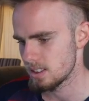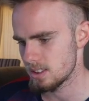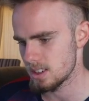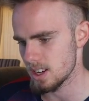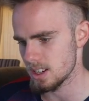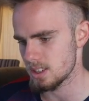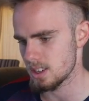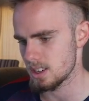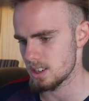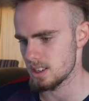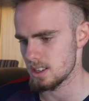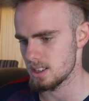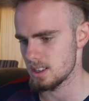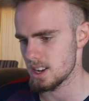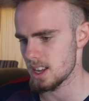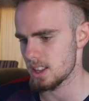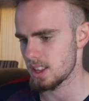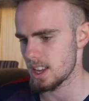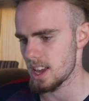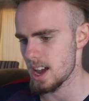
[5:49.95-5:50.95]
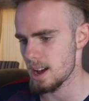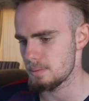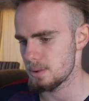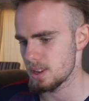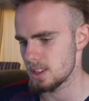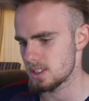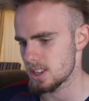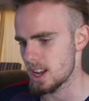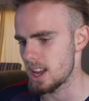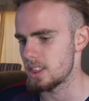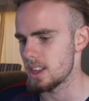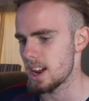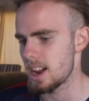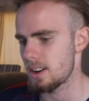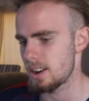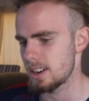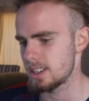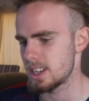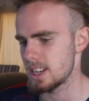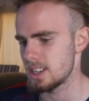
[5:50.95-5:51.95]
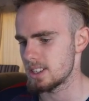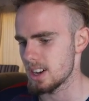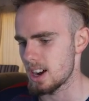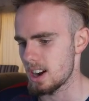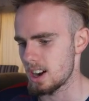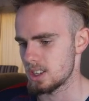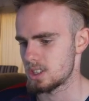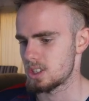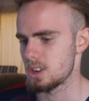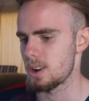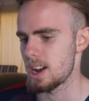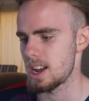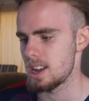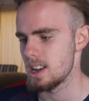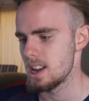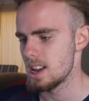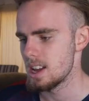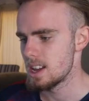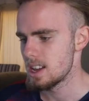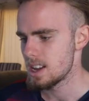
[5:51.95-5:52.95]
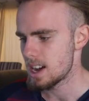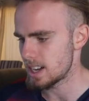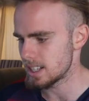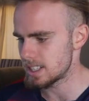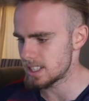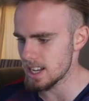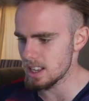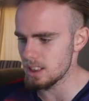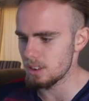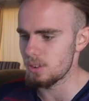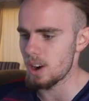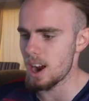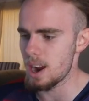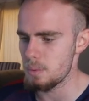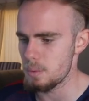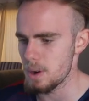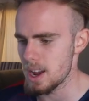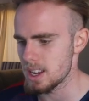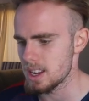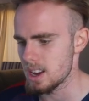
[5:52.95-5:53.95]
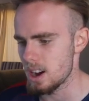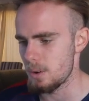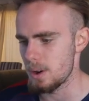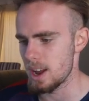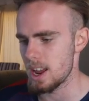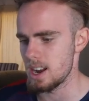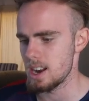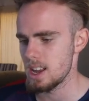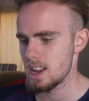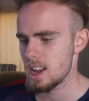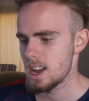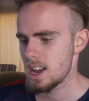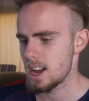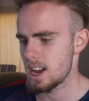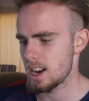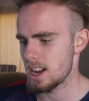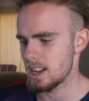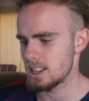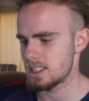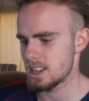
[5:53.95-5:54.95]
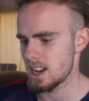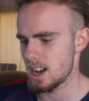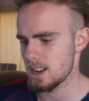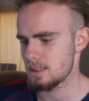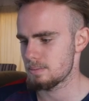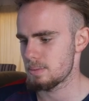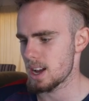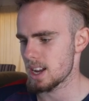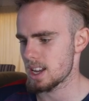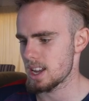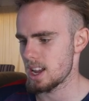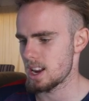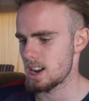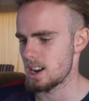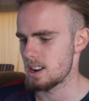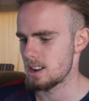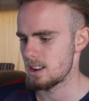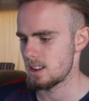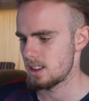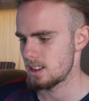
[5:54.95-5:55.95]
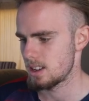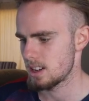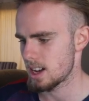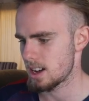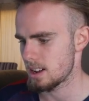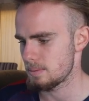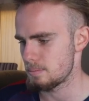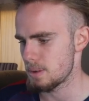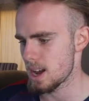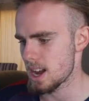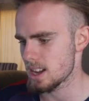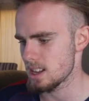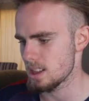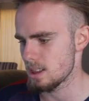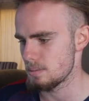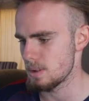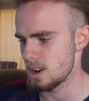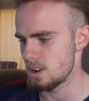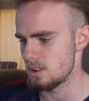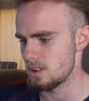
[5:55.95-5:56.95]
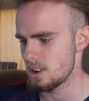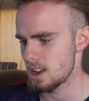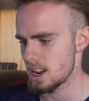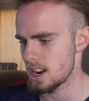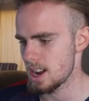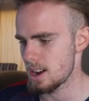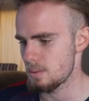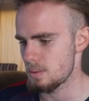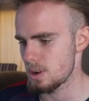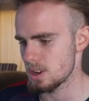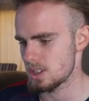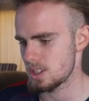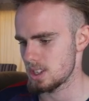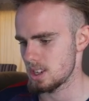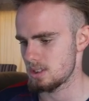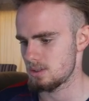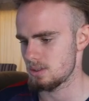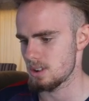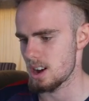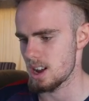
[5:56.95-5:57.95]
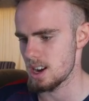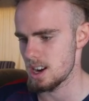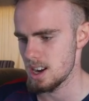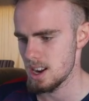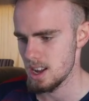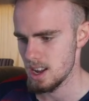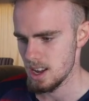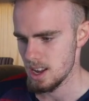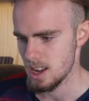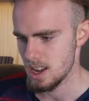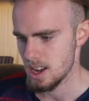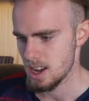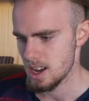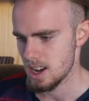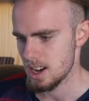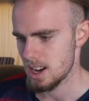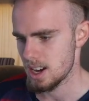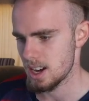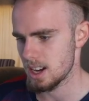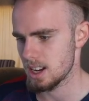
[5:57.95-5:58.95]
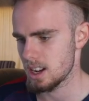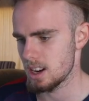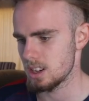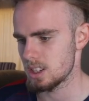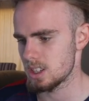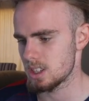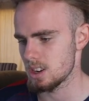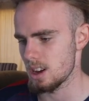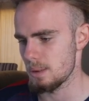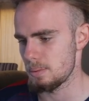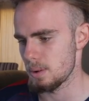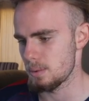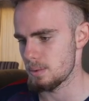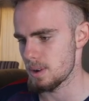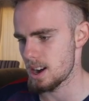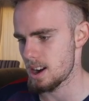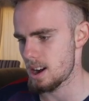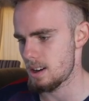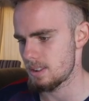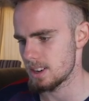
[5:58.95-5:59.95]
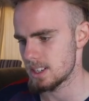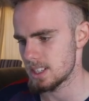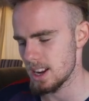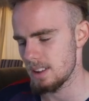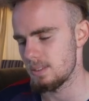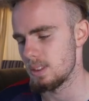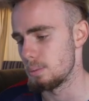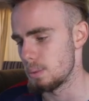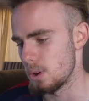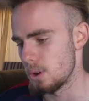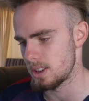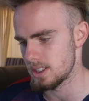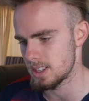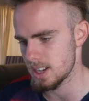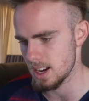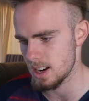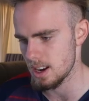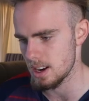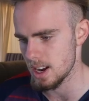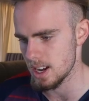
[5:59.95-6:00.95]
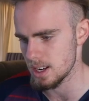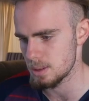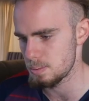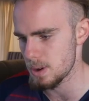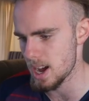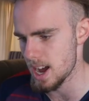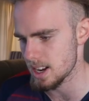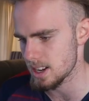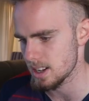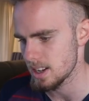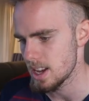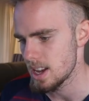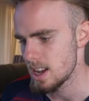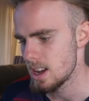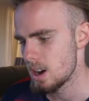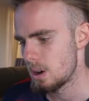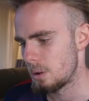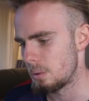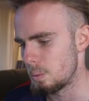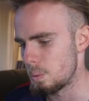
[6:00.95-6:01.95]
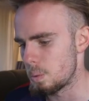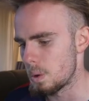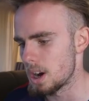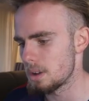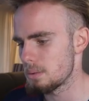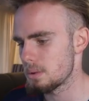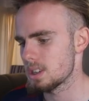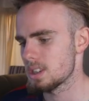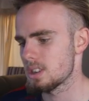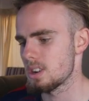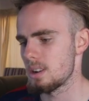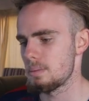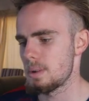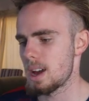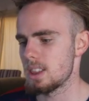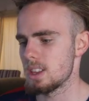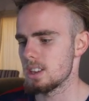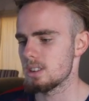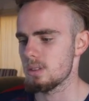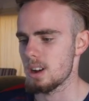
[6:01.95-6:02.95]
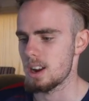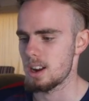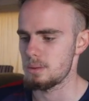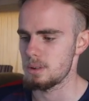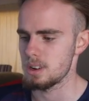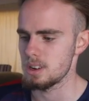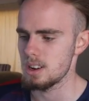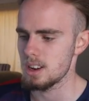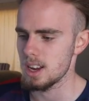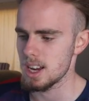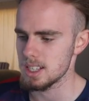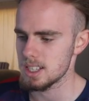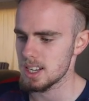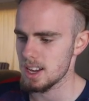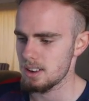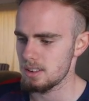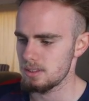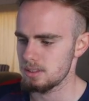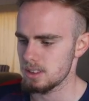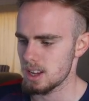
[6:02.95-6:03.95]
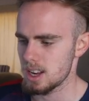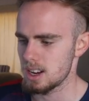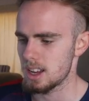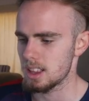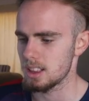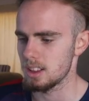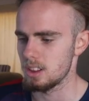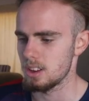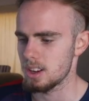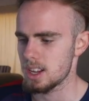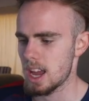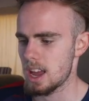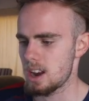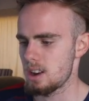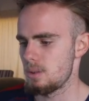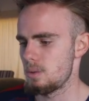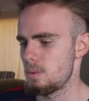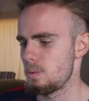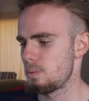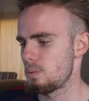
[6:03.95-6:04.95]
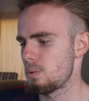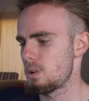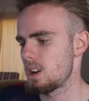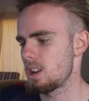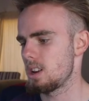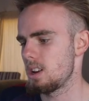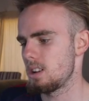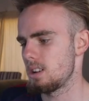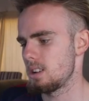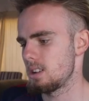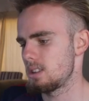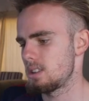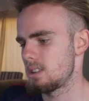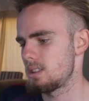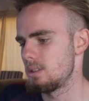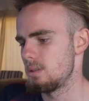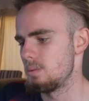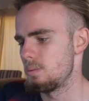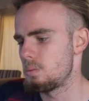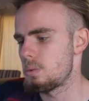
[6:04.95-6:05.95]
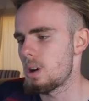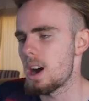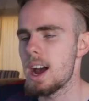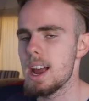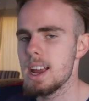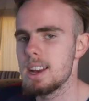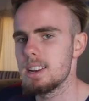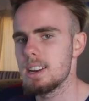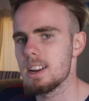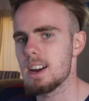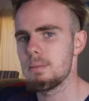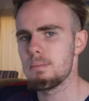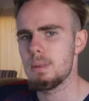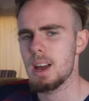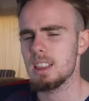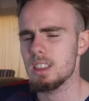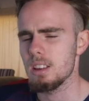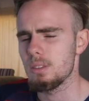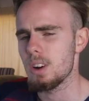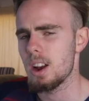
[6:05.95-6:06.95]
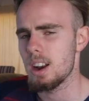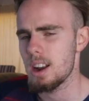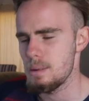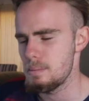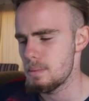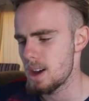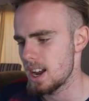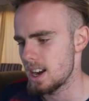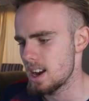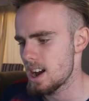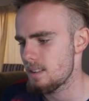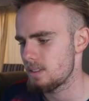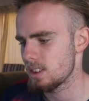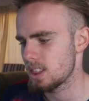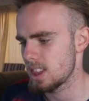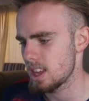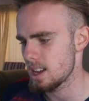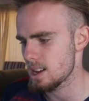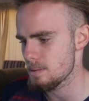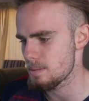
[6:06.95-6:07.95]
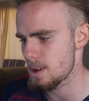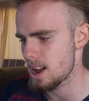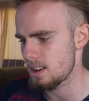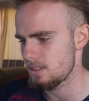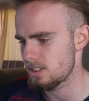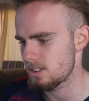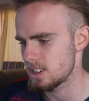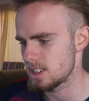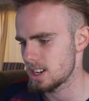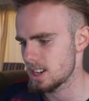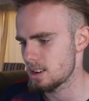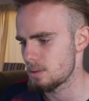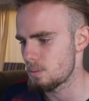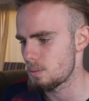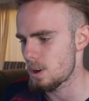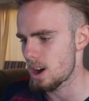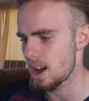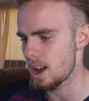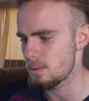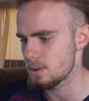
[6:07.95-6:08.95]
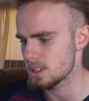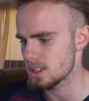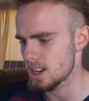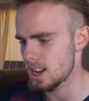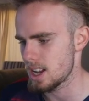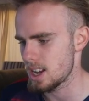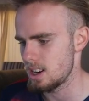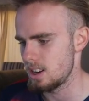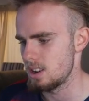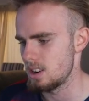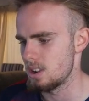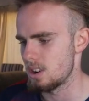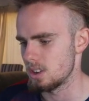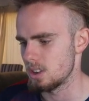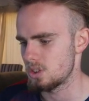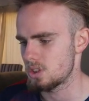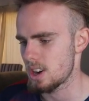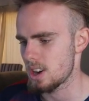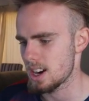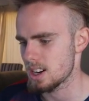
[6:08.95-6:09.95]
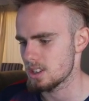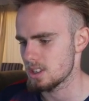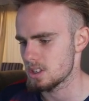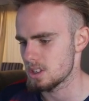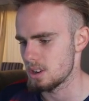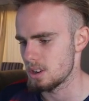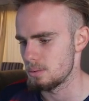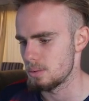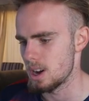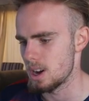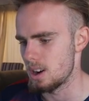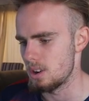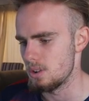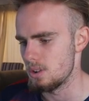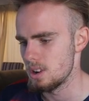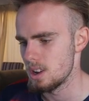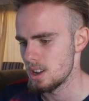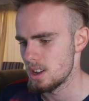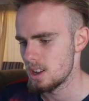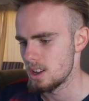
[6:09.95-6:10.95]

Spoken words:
Nothing happens, and now I see Zara. So I see the right wing go in, and I tuck back in. I'm back in the middle. Now watch this run. I'm gonna stop it when I receive the and take you guys back. What was good about this run? I want you guys to have another look at it. Why did I make the run I made? Have a think about it for a second. Why was I not tracked so well?